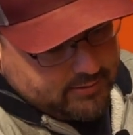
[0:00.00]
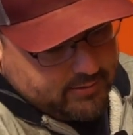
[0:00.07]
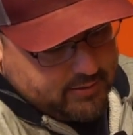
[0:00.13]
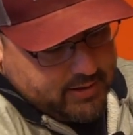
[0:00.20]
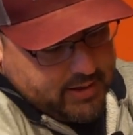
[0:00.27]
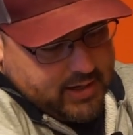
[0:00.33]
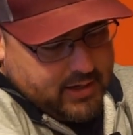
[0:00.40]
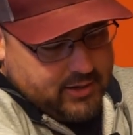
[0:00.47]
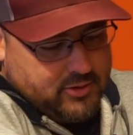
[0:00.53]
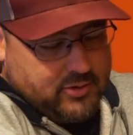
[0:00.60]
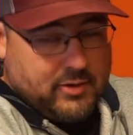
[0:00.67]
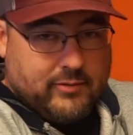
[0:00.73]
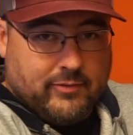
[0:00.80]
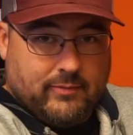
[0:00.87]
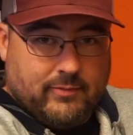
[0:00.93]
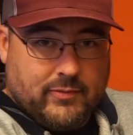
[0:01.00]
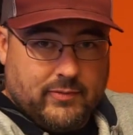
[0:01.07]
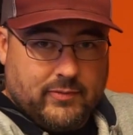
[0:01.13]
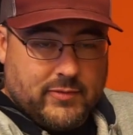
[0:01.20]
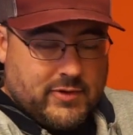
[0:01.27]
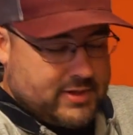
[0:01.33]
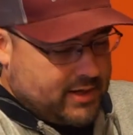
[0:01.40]
again, you could
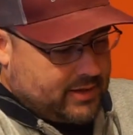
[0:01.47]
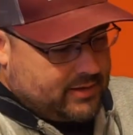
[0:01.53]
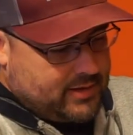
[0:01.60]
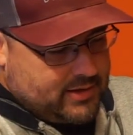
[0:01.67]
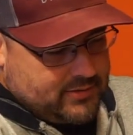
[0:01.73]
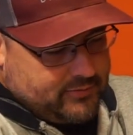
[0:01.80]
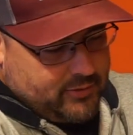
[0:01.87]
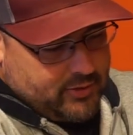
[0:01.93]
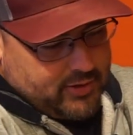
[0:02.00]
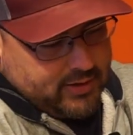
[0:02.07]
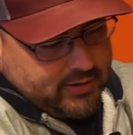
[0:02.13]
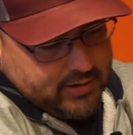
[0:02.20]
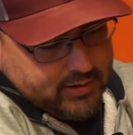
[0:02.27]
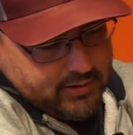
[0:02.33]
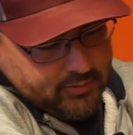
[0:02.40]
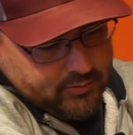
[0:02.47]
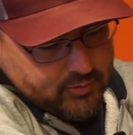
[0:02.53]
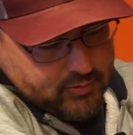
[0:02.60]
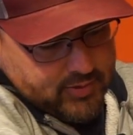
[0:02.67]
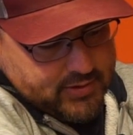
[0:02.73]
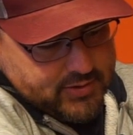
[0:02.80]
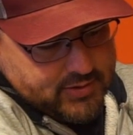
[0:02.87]
stick things vertically through
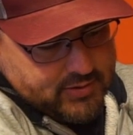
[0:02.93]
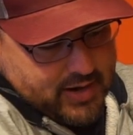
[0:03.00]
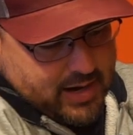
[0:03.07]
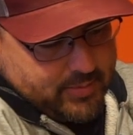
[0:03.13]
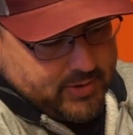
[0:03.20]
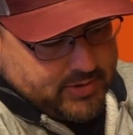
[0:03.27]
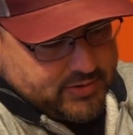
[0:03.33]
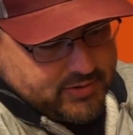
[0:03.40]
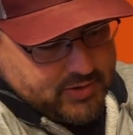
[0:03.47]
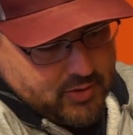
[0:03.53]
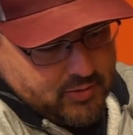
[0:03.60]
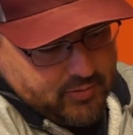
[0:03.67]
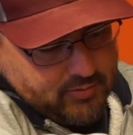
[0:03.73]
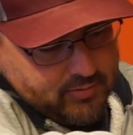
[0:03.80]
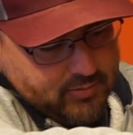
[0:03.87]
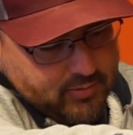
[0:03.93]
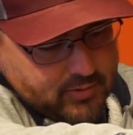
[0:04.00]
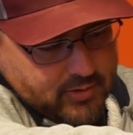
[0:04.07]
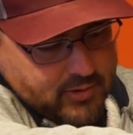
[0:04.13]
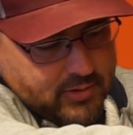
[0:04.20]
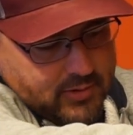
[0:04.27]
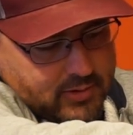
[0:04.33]
this strap. It's sewn
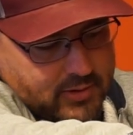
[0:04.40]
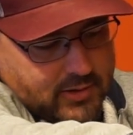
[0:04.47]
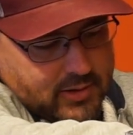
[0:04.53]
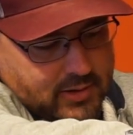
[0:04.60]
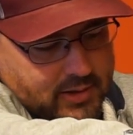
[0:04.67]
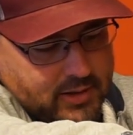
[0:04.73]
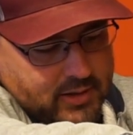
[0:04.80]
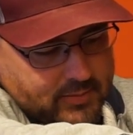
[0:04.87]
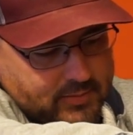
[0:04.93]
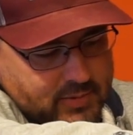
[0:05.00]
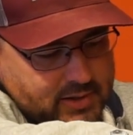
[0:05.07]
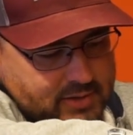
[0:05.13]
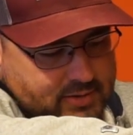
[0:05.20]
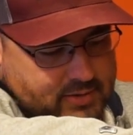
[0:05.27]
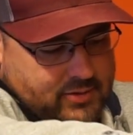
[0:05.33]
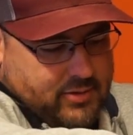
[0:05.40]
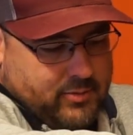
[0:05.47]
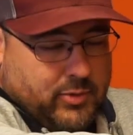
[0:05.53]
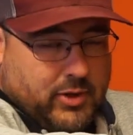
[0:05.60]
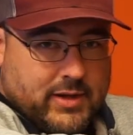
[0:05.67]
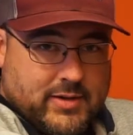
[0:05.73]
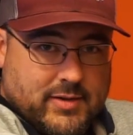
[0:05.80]
in certain
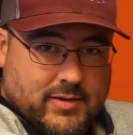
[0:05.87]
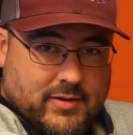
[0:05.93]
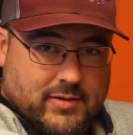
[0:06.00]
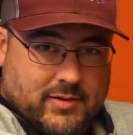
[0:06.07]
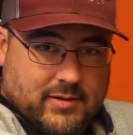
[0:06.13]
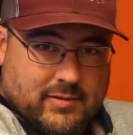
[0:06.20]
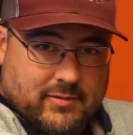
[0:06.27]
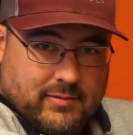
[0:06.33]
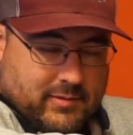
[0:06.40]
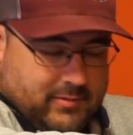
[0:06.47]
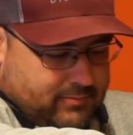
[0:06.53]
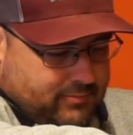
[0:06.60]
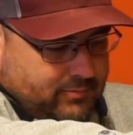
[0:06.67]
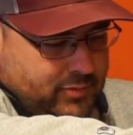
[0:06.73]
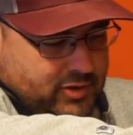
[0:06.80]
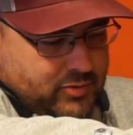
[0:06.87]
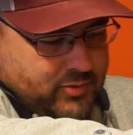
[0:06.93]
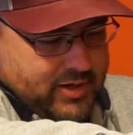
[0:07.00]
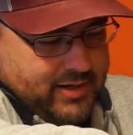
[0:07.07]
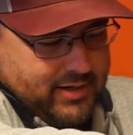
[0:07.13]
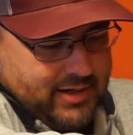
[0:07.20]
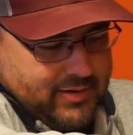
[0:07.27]
places
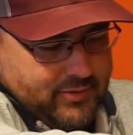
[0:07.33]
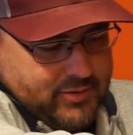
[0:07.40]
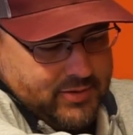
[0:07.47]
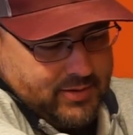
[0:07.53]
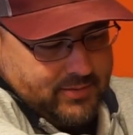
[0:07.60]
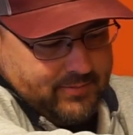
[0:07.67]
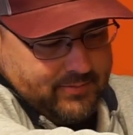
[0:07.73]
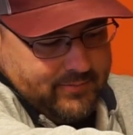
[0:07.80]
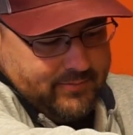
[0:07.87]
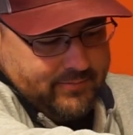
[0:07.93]
between to give you some